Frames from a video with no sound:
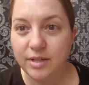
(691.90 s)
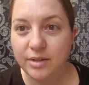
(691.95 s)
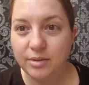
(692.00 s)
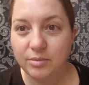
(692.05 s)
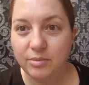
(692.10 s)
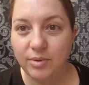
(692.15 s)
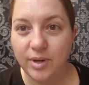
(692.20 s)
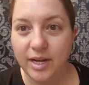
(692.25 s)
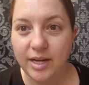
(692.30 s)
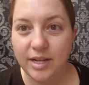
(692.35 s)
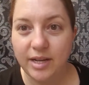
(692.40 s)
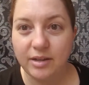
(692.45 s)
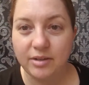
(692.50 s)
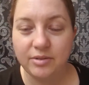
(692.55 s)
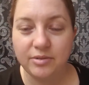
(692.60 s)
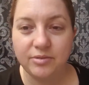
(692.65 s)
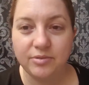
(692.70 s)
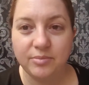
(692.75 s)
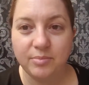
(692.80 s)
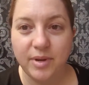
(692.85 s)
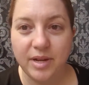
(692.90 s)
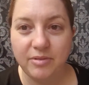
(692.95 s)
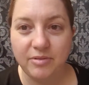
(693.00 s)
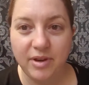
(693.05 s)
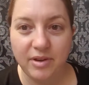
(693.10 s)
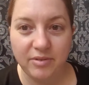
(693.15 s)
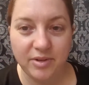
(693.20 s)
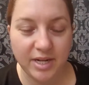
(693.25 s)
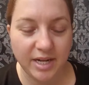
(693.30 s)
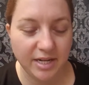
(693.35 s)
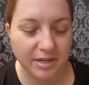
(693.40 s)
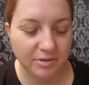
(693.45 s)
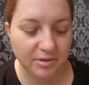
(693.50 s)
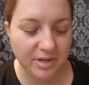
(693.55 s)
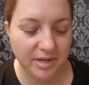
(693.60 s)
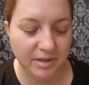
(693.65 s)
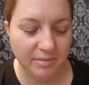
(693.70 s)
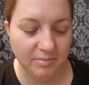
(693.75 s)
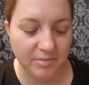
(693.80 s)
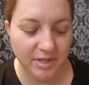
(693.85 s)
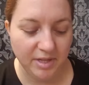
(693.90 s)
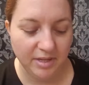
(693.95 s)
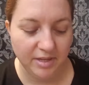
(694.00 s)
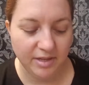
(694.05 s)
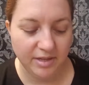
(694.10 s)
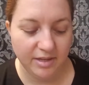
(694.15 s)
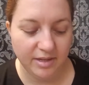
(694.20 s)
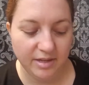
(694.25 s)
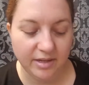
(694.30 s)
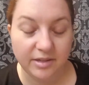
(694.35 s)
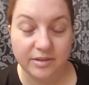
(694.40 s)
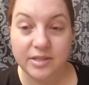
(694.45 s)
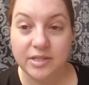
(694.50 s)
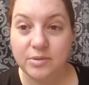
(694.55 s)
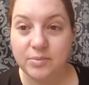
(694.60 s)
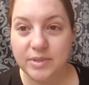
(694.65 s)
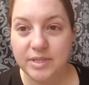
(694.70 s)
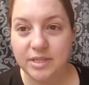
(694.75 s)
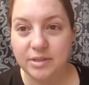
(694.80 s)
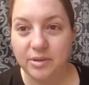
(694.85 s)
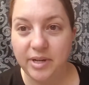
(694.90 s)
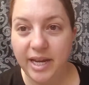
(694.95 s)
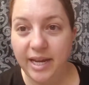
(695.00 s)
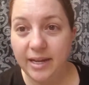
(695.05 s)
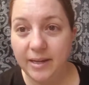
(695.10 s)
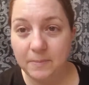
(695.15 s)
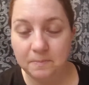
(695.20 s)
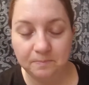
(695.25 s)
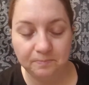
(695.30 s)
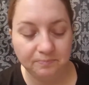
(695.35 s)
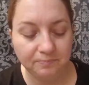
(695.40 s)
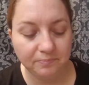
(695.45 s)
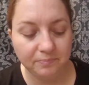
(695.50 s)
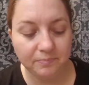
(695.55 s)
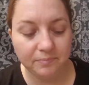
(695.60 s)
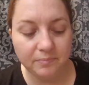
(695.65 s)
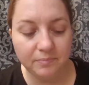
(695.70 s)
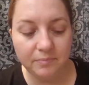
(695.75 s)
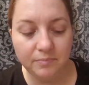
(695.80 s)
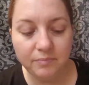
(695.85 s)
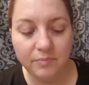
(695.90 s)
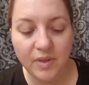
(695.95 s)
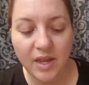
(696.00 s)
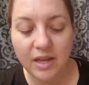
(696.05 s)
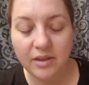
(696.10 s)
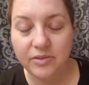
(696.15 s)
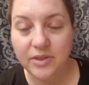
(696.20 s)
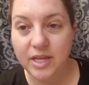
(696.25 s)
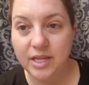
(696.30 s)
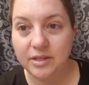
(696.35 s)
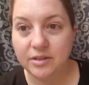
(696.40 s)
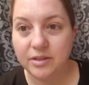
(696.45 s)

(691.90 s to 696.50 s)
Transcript: ran out of my favorite eye cream. This one's okay. And then